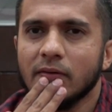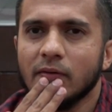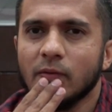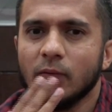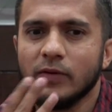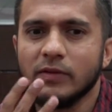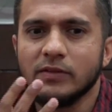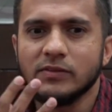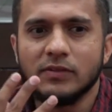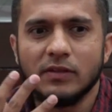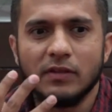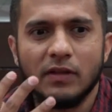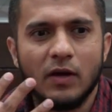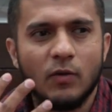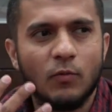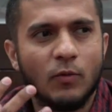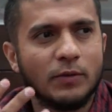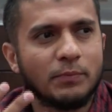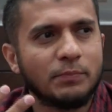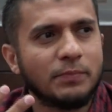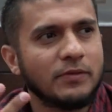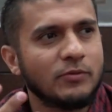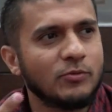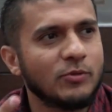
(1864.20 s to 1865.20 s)
What does Allah
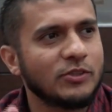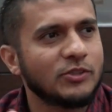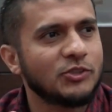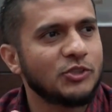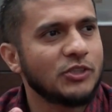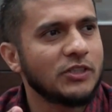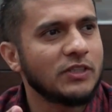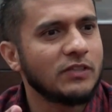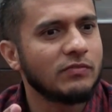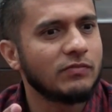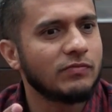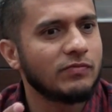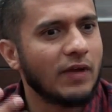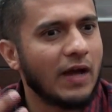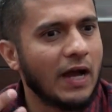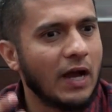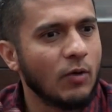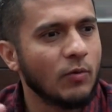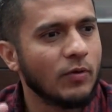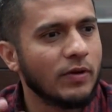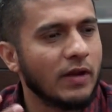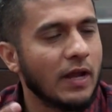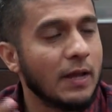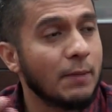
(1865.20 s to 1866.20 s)
want me to achieve?
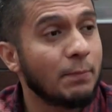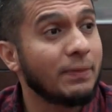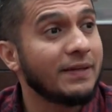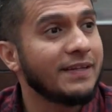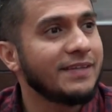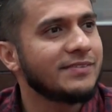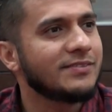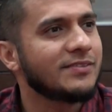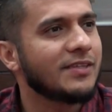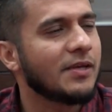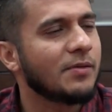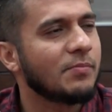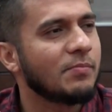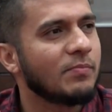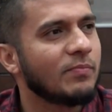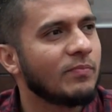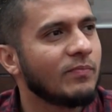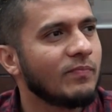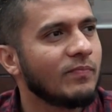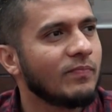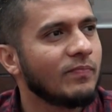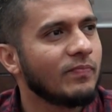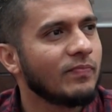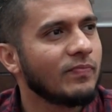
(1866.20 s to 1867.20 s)
How can I please Him?
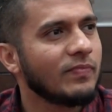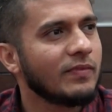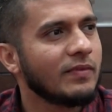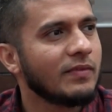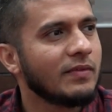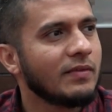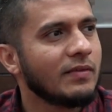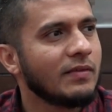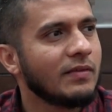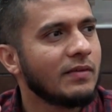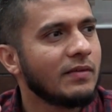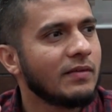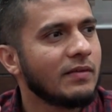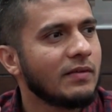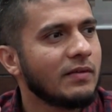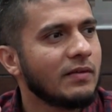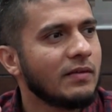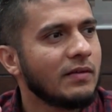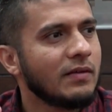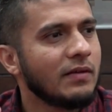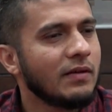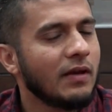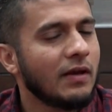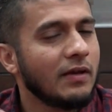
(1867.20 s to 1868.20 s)

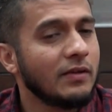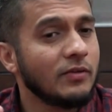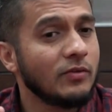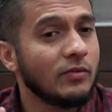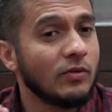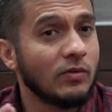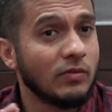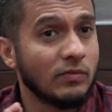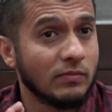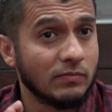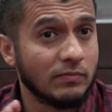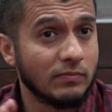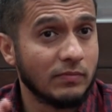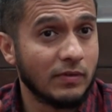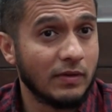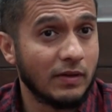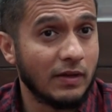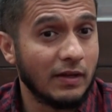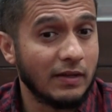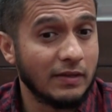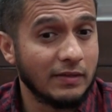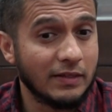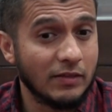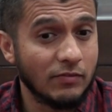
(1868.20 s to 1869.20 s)
And
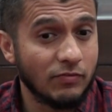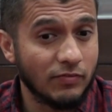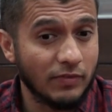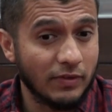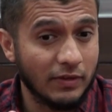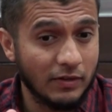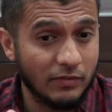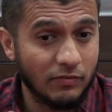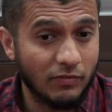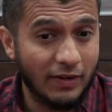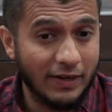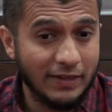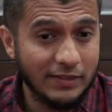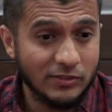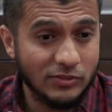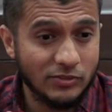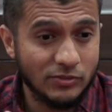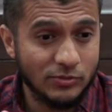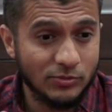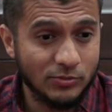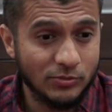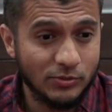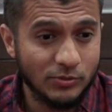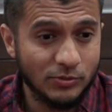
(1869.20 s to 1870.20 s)
I'll give an advice
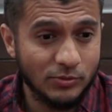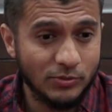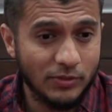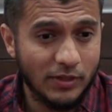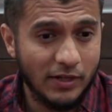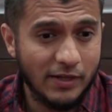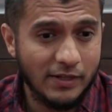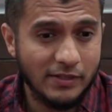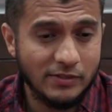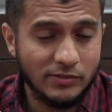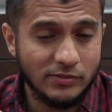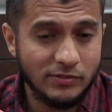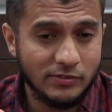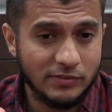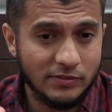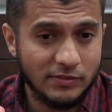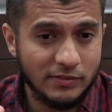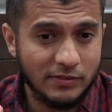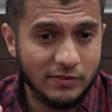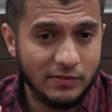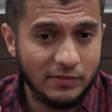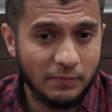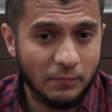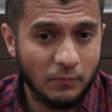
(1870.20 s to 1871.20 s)
to you guys.
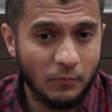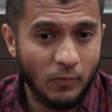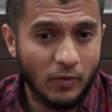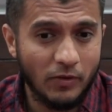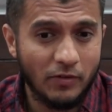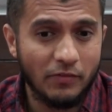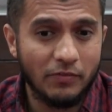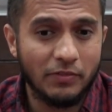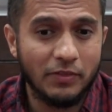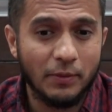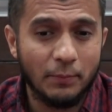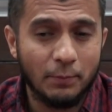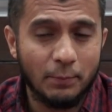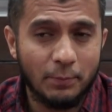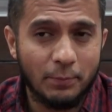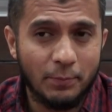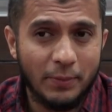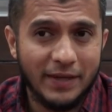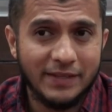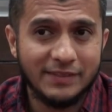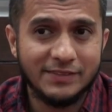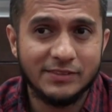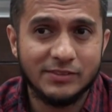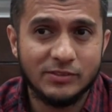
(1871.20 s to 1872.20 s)
One of the
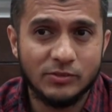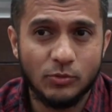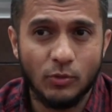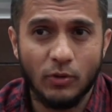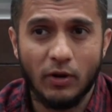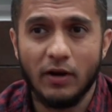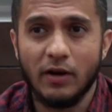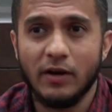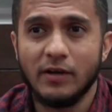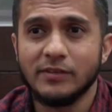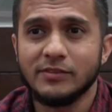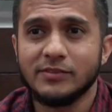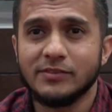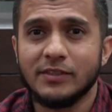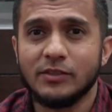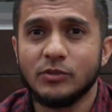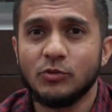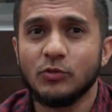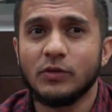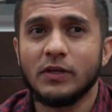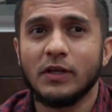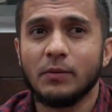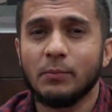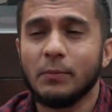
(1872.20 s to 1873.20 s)
best du'as that
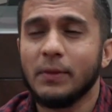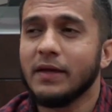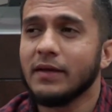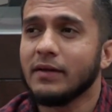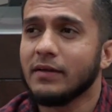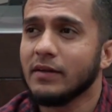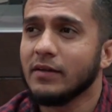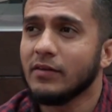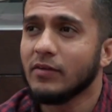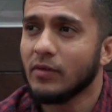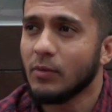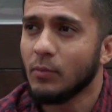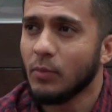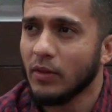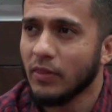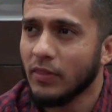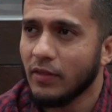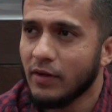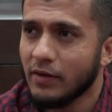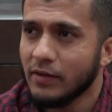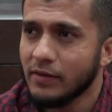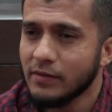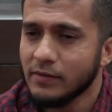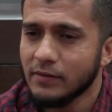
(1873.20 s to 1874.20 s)
you can make in
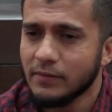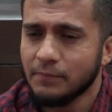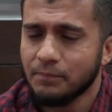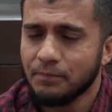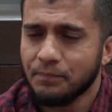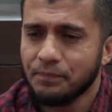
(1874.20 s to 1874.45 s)
Ramadan,